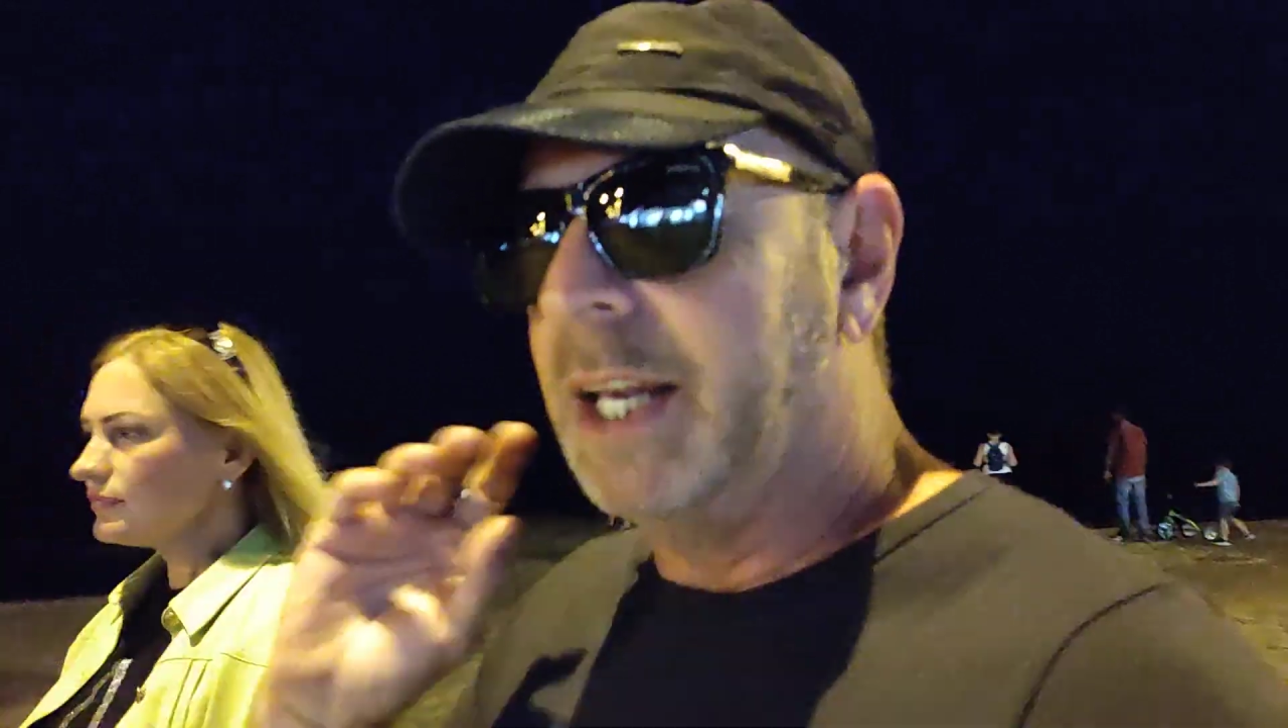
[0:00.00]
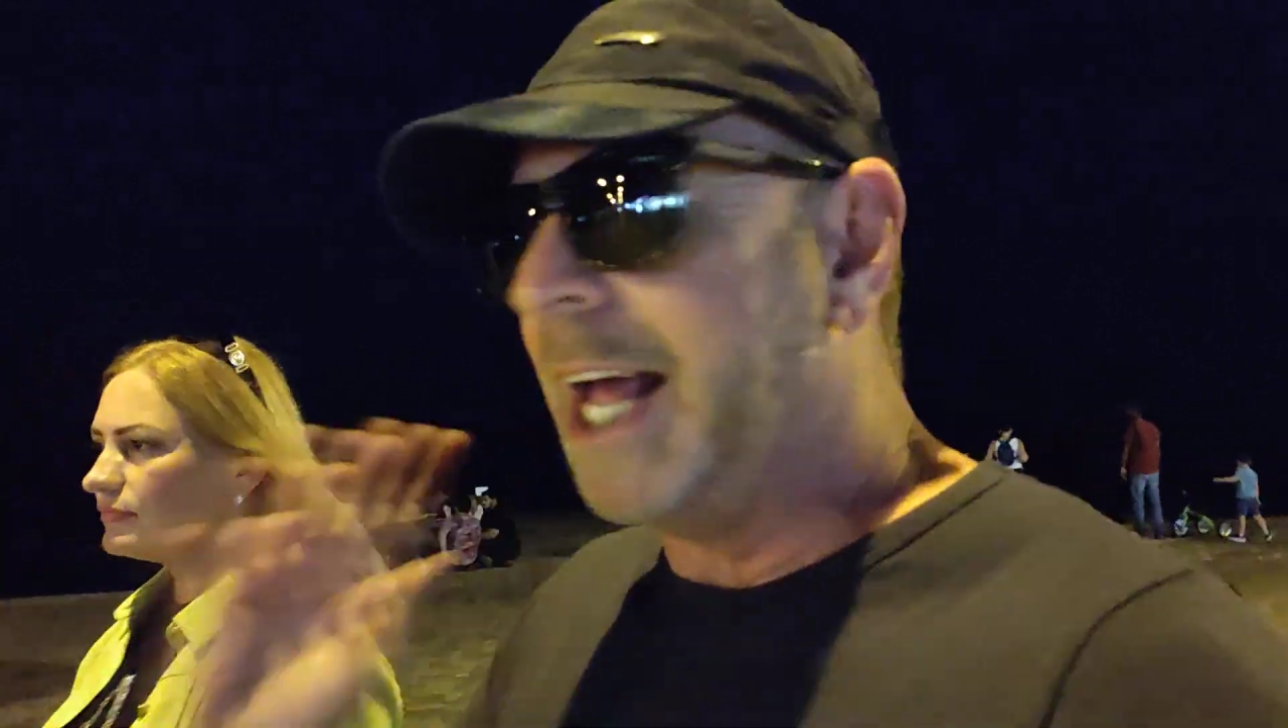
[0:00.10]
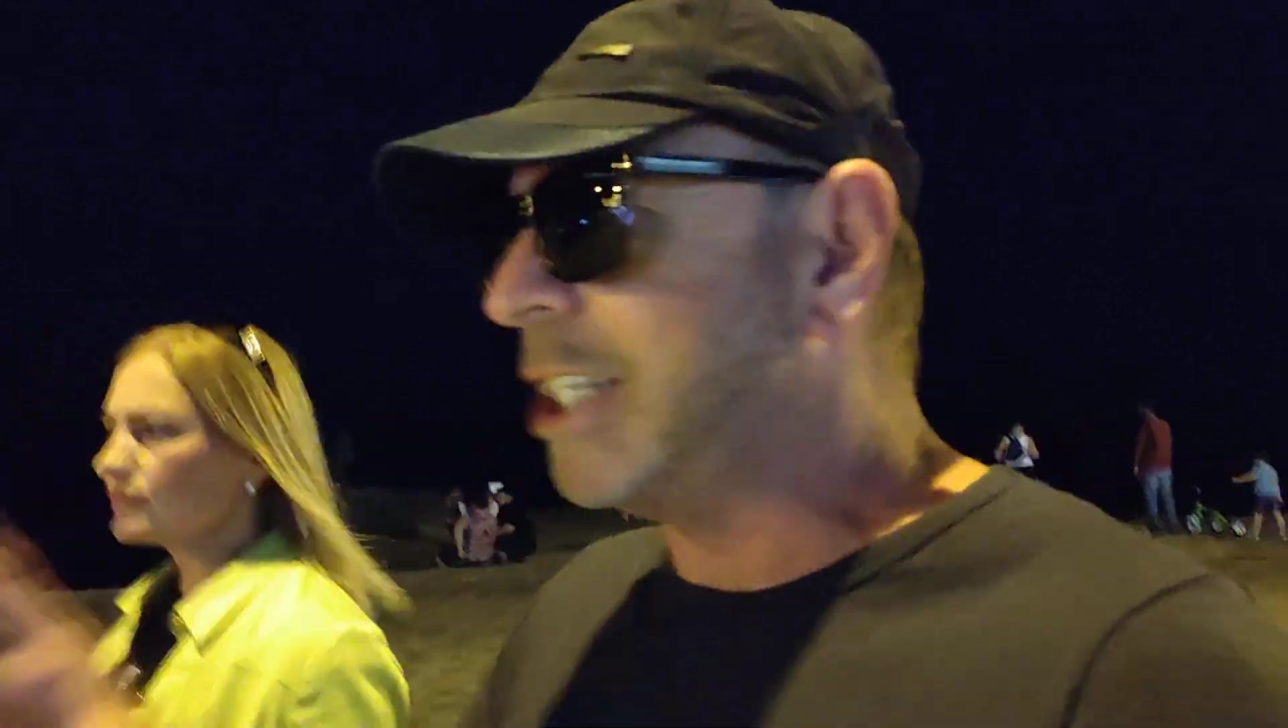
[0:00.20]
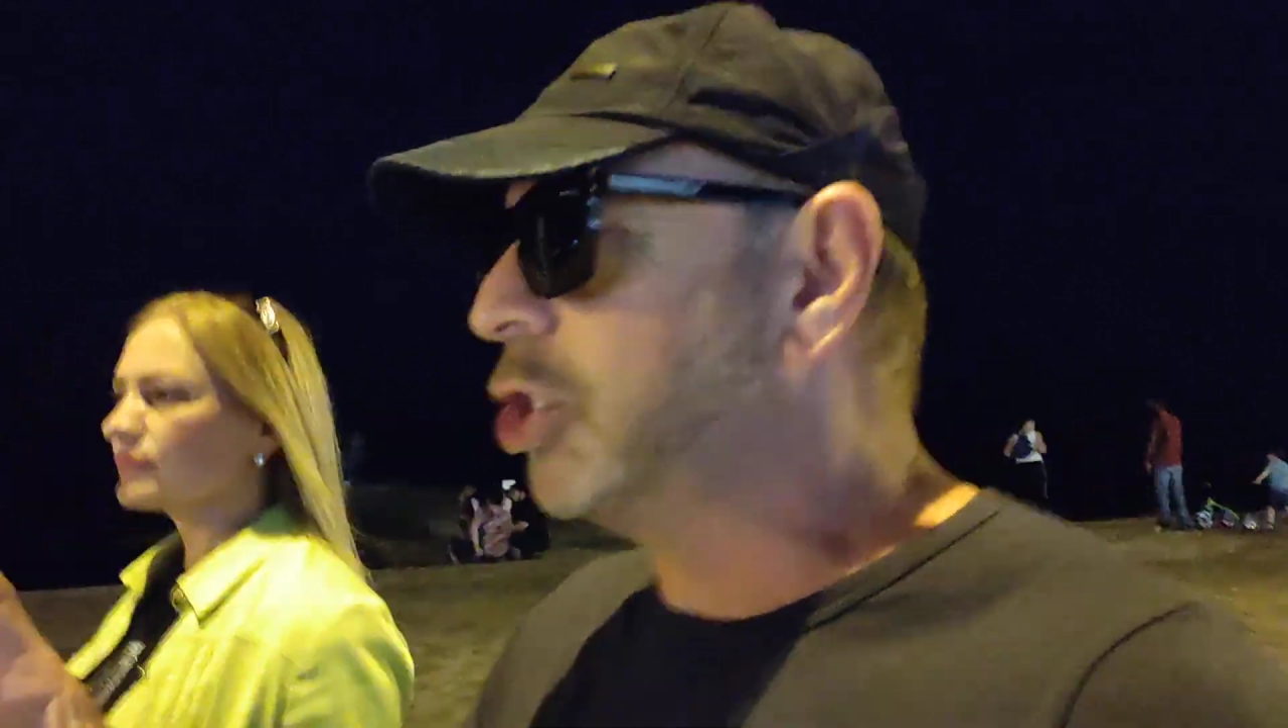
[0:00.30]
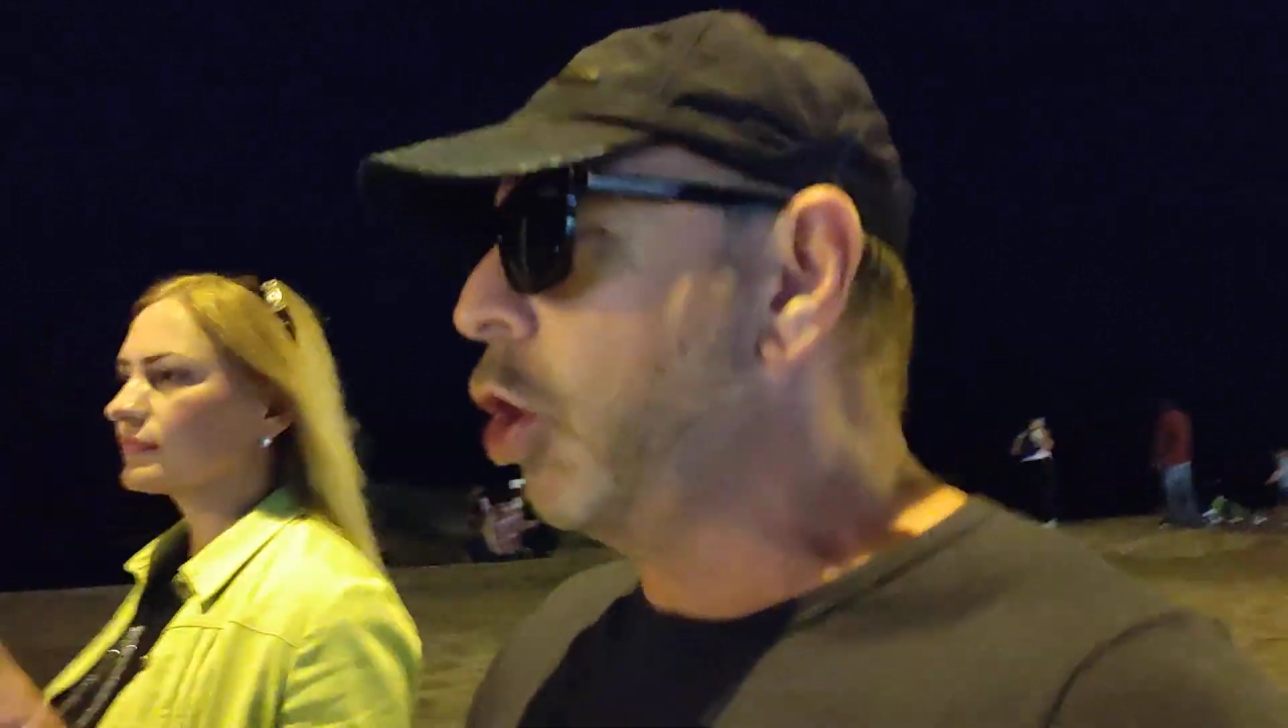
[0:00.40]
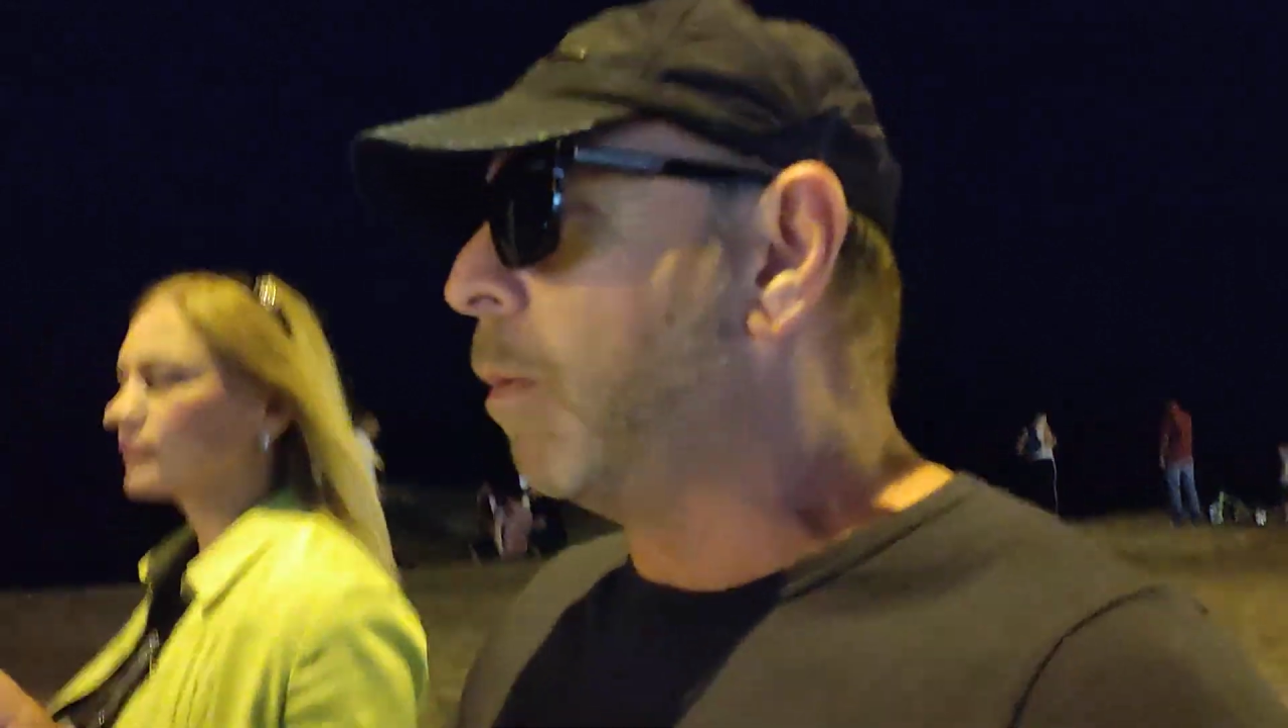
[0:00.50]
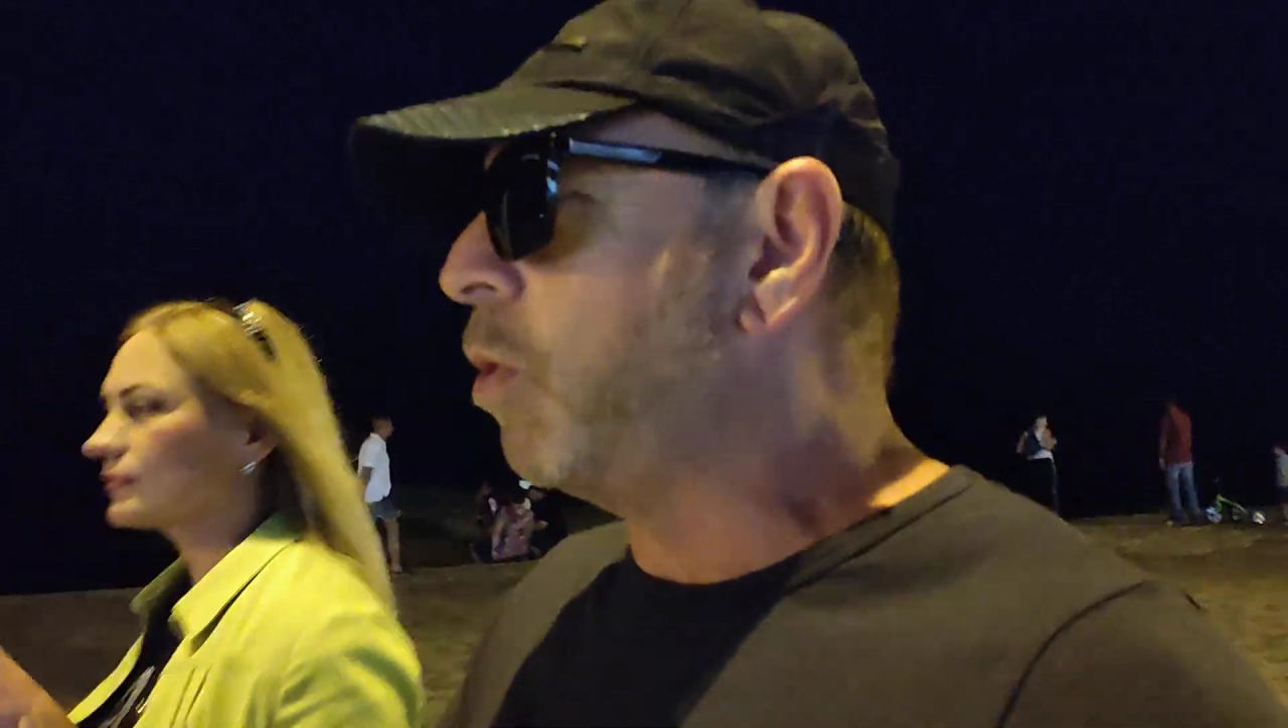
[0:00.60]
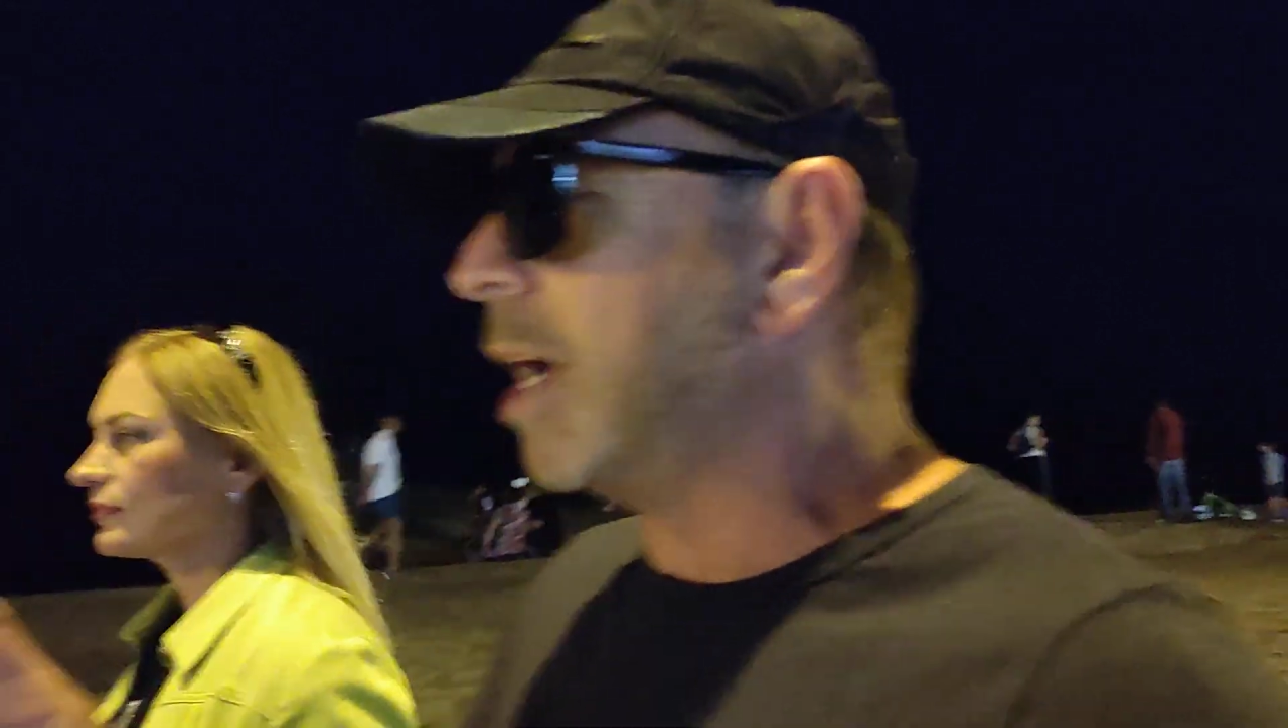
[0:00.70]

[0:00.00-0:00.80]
let's stop